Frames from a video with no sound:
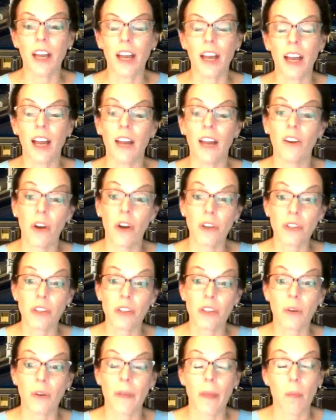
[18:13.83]
and
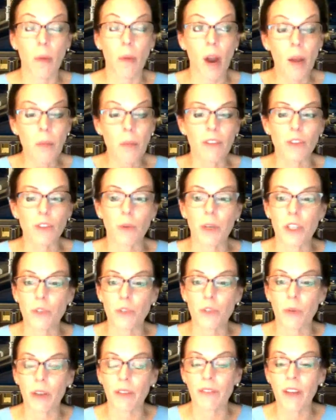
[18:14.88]
also in the primary of
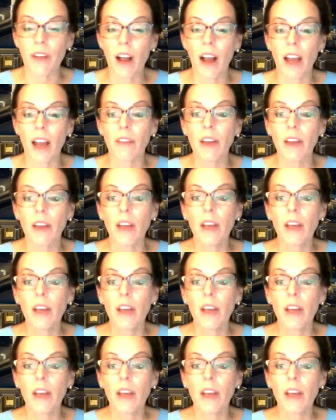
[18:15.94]
2025,